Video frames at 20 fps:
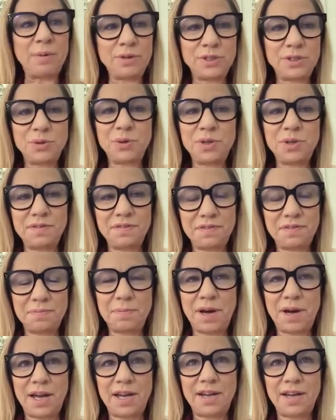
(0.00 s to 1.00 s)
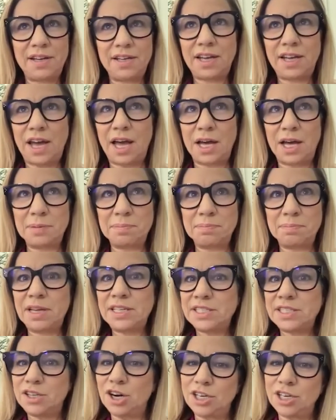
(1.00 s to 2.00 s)
sort of my
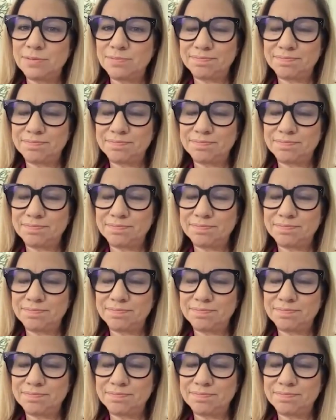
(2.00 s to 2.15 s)
start.